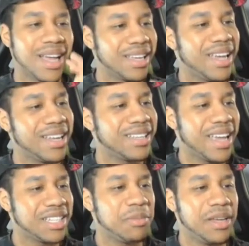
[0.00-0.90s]

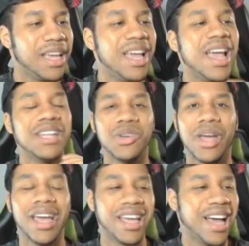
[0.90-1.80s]
can't speak. It's
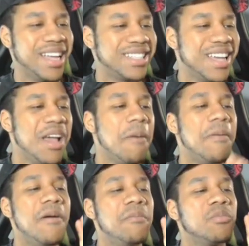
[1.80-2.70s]
okay, guys.
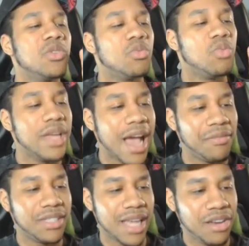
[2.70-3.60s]
But we have
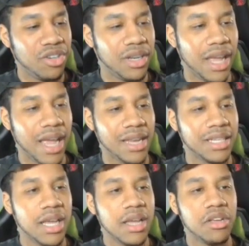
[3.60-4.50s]
this engine, and
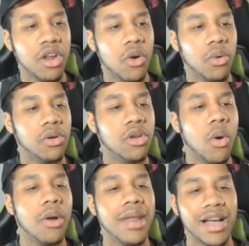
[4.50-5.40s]
you know,
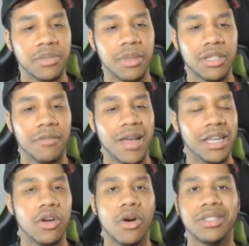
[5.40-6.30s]
no announcements of any
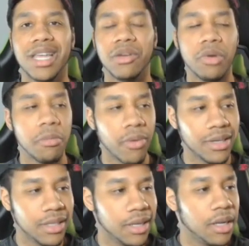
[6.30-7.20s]
cards getting
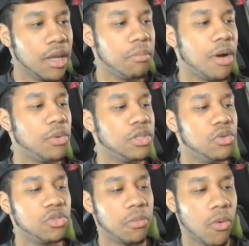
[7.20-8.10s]
reprinted, but with the new
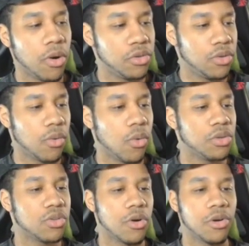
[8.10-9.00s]
support, of course,
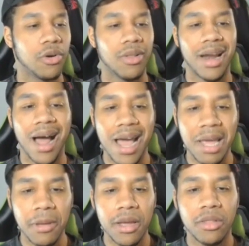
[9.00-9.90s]
garnered a lot of
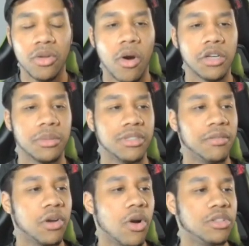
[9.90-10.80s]
hype. There are
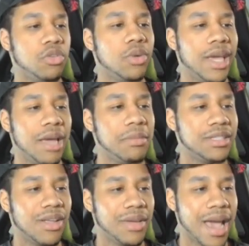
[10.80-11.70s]
specific cards that you can be
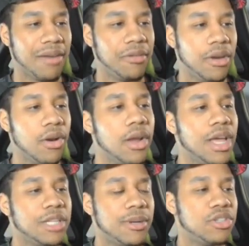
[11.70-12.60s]
selling out of here,
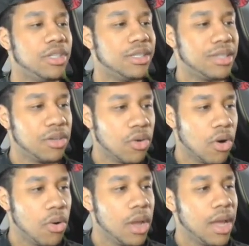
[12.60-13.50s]
especially the
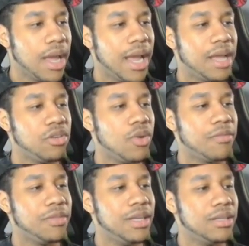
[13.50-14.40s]
Synchro, and you
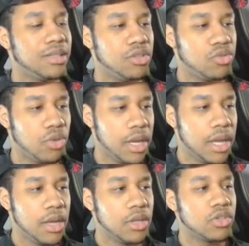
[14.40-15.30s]
have the Citri.
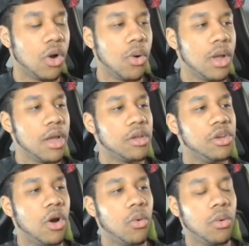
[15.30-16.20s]
So, you
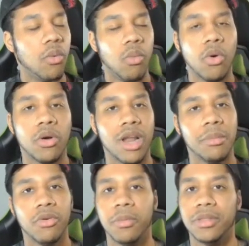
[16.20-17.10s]
know, will
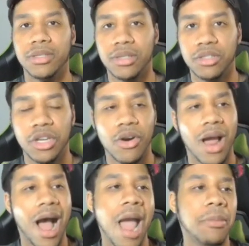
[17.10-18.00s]
Konami reprint this year?
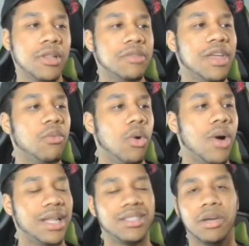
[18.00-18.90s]
I believe they will
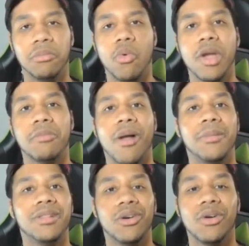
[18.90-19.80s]
at some point, probably
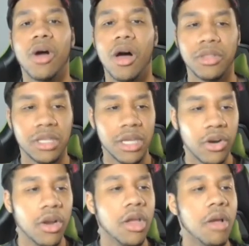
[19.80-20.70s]
later on the
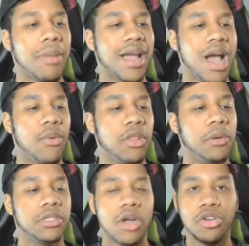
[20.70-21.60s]
year, but I kind of want to put
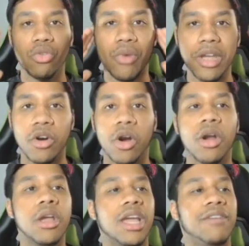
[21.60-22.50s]
this on your radar.
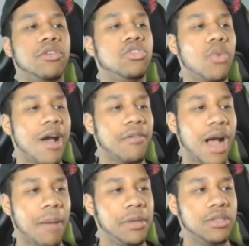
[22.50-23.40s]
If you do have
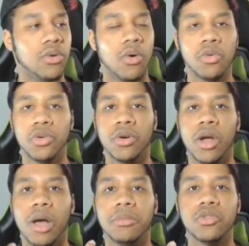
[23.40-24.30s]
copies, older
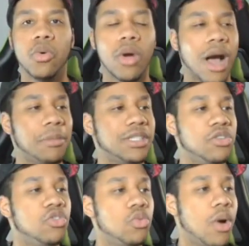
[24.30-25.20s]
school copies that you
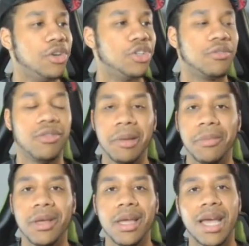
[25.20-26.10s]
do want to just flip,
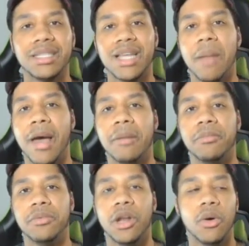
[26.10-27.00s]
it's not a bad,
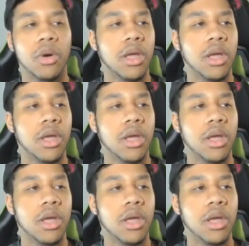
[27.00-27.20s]
you know,